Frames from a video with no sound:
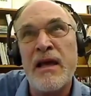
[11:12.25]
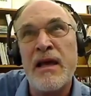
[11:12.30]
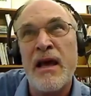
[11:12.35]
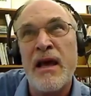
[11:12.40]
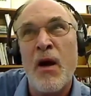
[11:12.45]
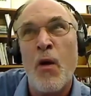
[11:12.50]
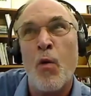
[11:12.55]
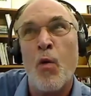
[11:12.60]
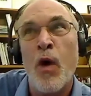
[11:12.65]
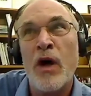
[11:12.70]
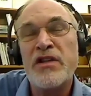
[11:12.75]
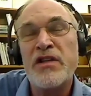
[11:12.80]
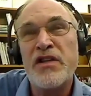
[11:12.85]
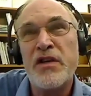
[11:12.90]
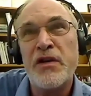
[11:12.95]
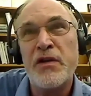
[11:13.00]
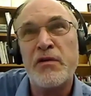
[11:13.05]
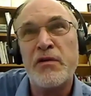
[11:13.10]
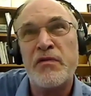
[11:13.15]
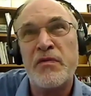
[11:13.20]
once you've
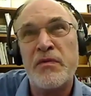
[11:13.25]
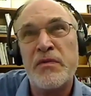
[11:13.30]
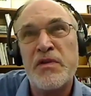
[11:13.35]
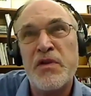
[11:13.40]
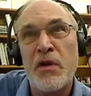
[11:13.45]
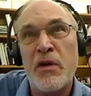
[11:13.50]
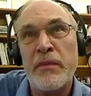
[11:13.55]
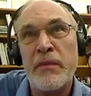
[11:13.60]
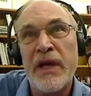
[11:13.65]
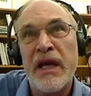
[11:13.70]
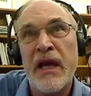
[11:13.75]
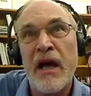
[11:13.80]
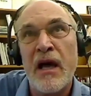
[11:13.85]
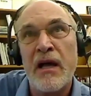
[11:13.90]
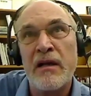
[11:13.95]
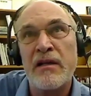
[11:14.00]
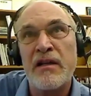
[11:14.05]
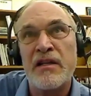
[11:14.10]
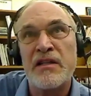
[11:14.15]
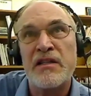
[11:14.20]
sort of begun
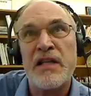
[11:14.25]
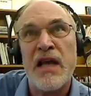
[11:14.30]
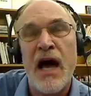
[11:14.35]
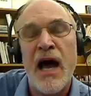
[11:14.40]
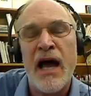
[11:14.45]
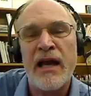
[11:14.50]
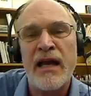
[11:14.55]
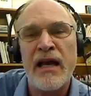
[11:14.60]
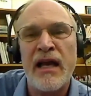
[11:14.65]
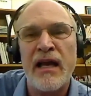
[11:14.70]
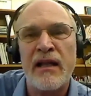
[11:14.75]
designing